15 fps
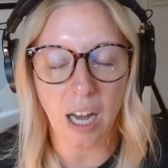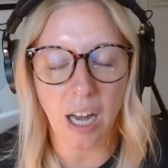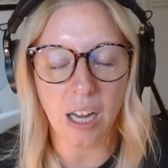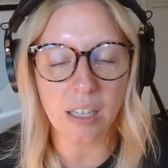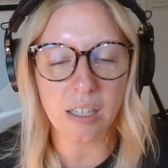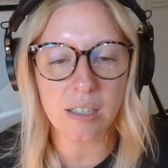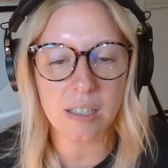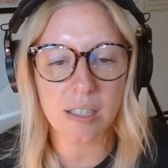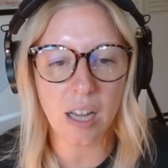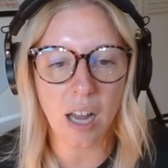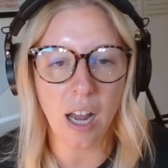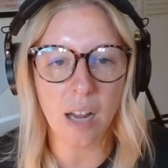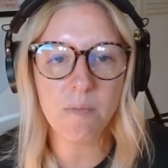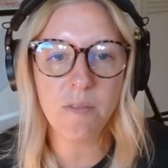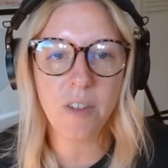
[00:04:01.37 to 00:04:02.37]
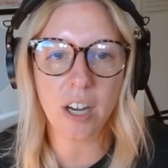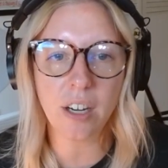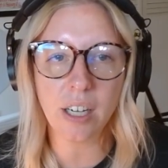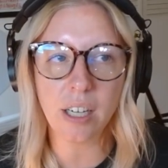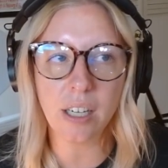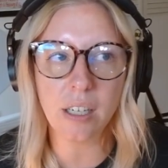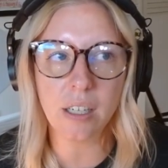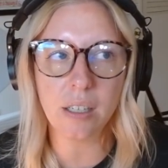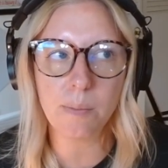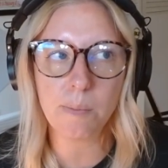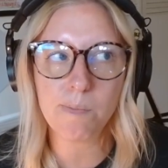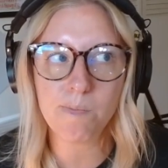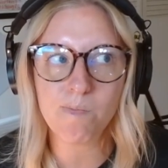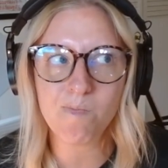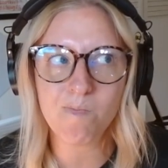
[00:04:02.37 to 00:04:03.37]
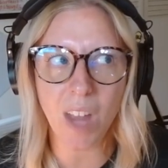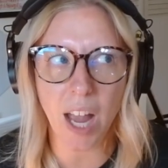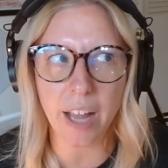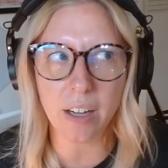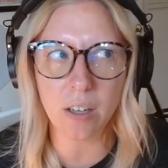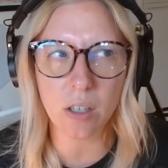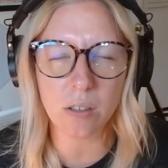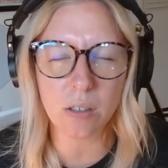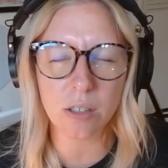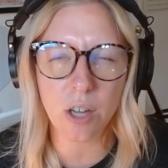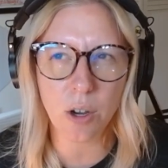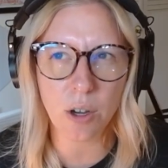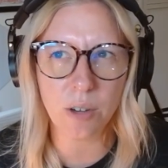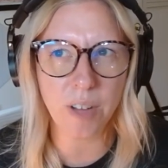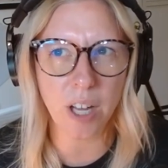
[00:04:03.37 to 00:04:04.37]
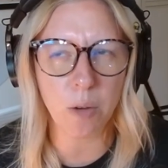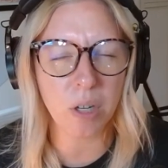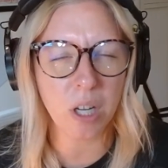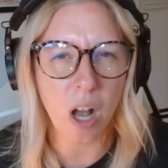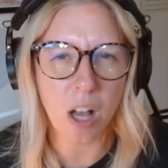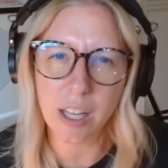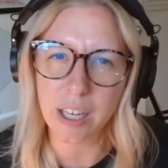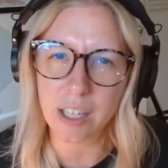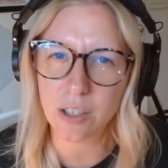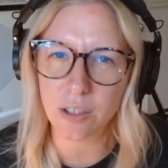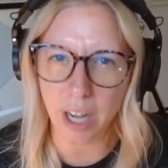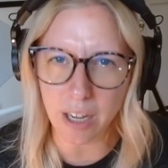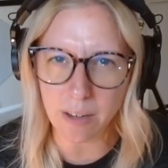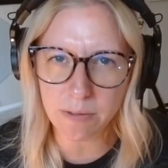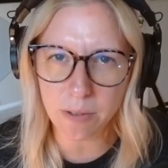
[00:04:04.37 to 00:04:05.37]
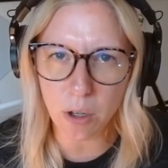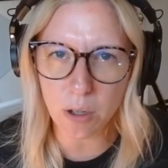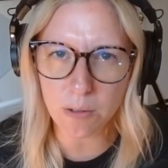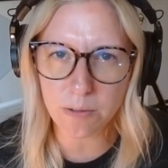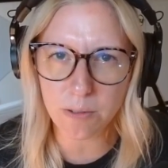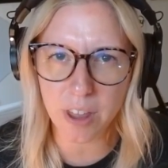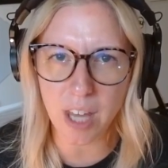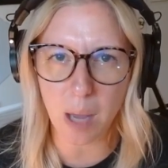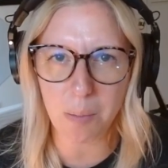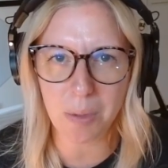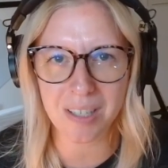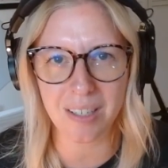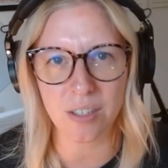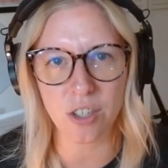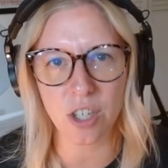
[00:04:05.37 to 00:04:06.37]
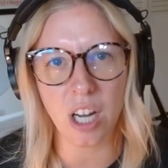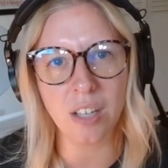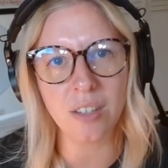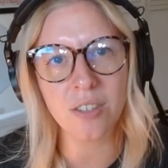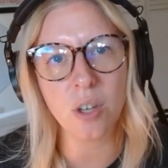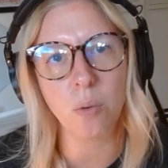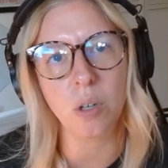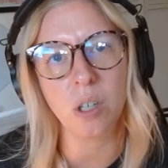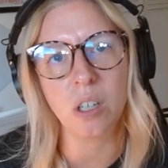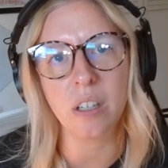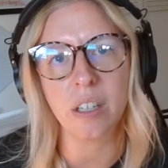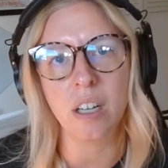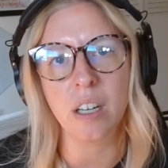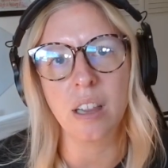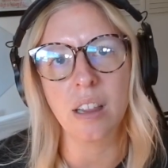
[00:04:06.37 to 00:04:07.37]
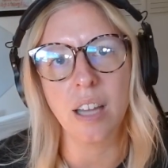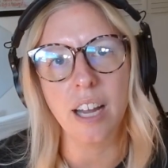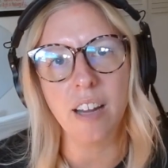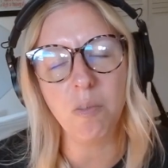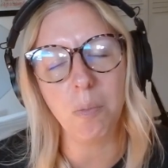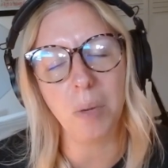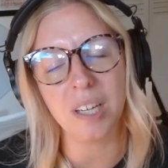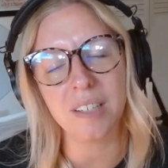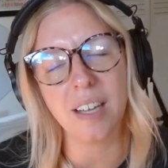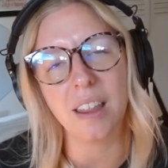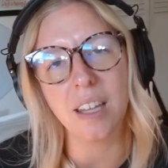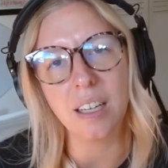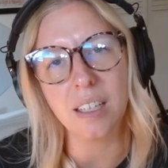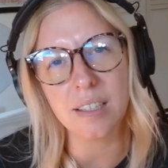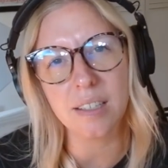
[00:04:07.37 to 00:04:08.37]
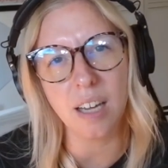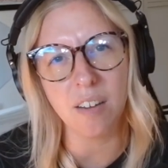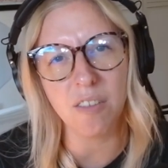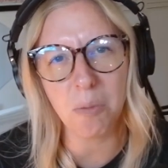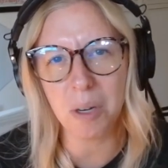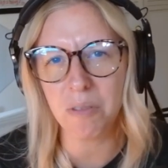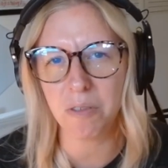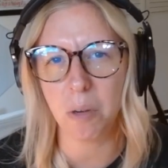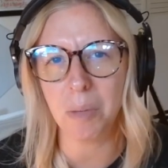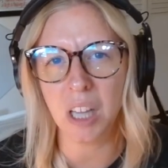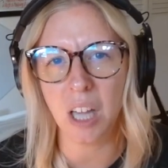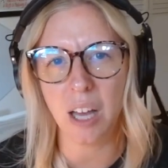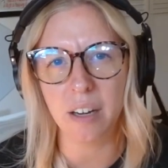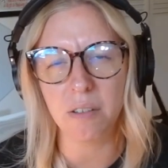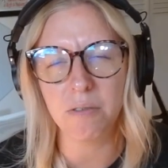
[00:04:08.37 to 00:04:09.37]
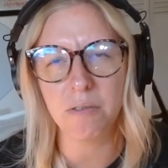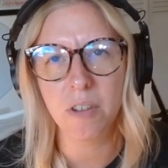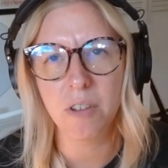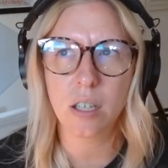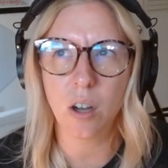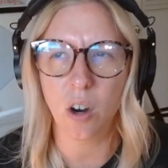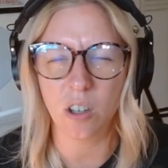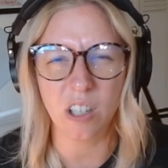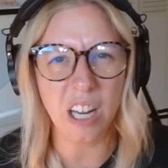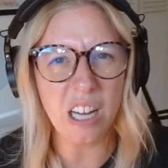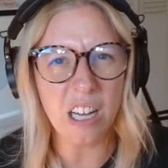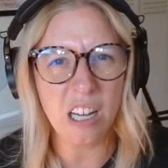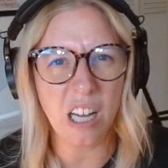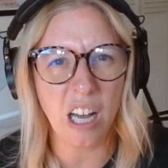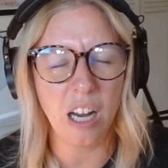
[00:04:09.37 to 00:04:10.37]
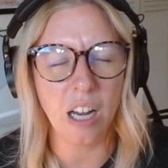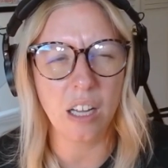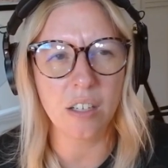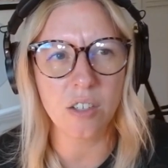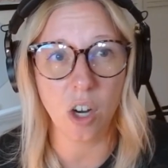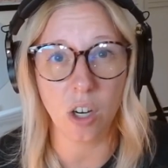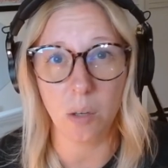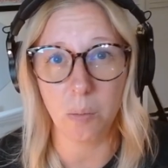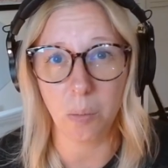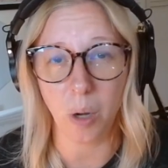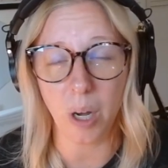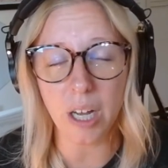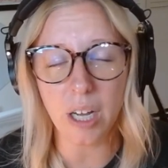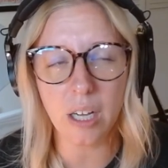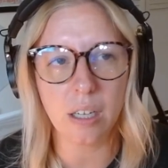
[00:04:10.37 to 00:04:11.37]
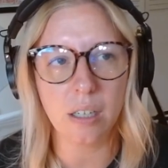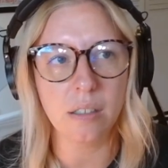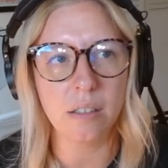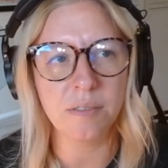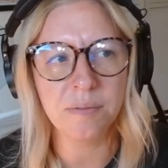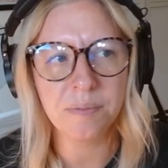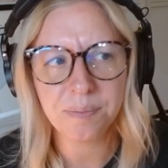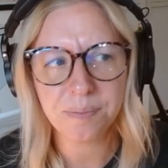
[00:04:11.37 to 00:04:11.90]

And I don't know if I would call it grateful for that positioning so early on in life, because I think it saved me from a lot of heartache and heartbreak and